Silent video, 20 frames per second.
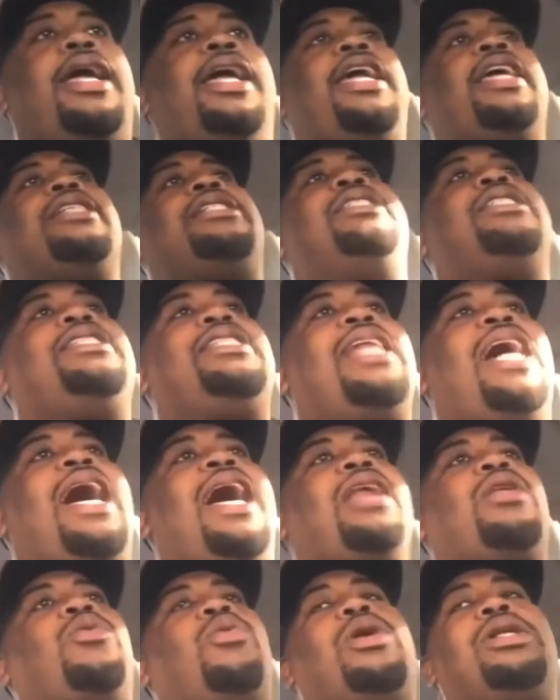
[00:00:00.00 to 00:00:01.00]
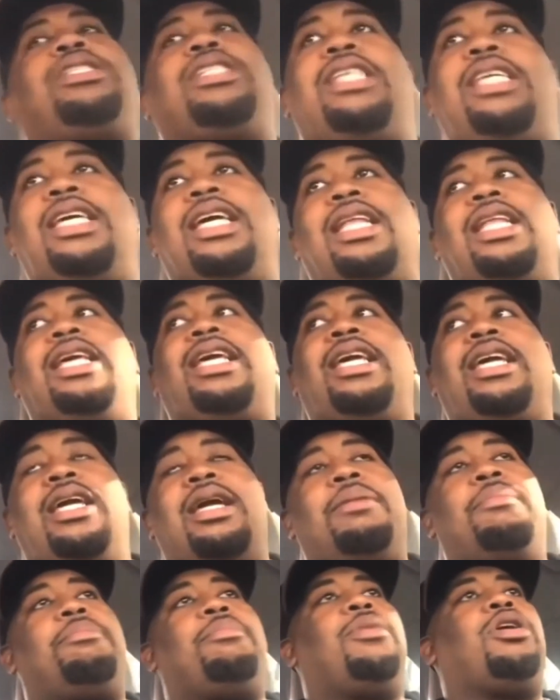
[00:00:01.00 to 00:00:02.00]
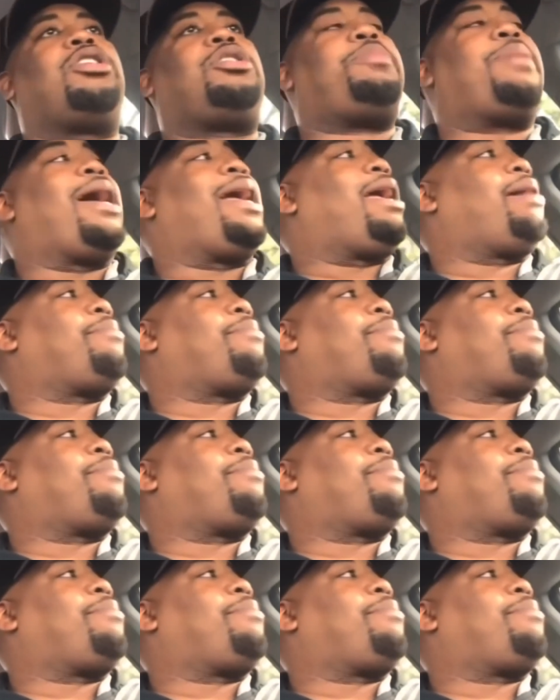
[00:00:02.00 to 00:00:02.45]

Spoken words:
is not what's killing Merch by